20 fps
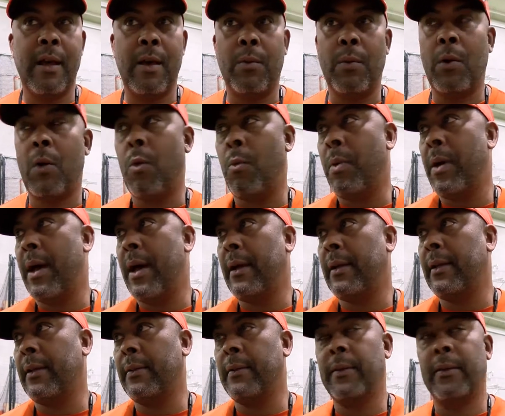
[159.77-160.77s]
we'll go
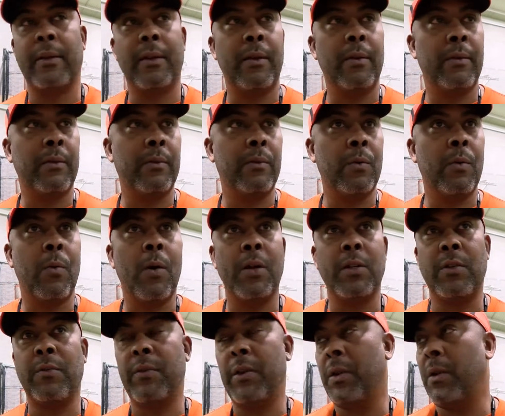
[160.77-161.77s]
back and we'll
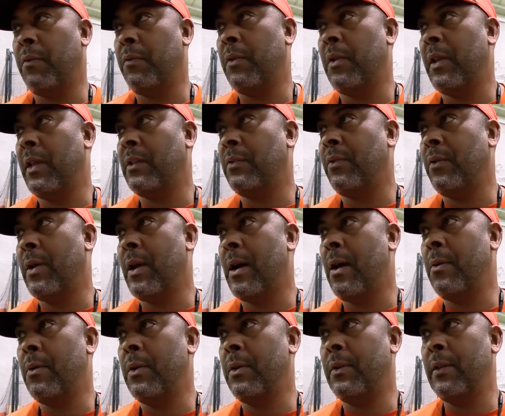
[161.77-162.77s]
watch the video for the next few
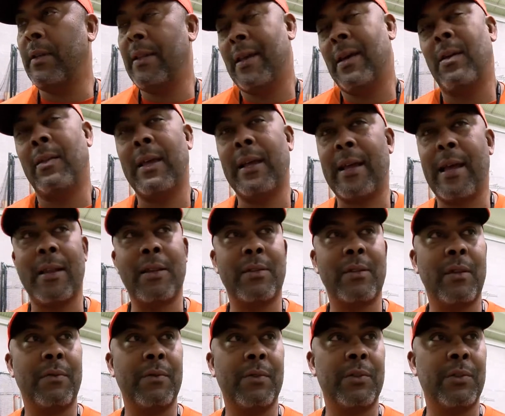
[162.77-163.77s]
hours, and all that kind of
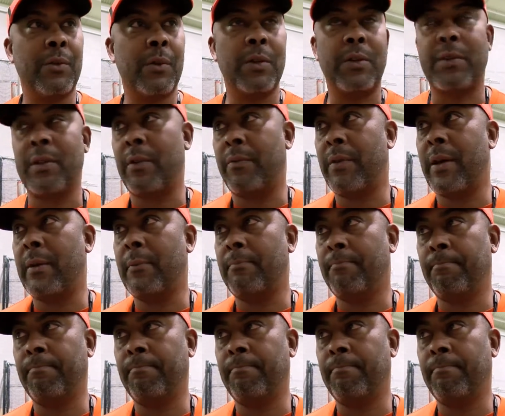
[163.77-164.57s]
stuff will sort itself out.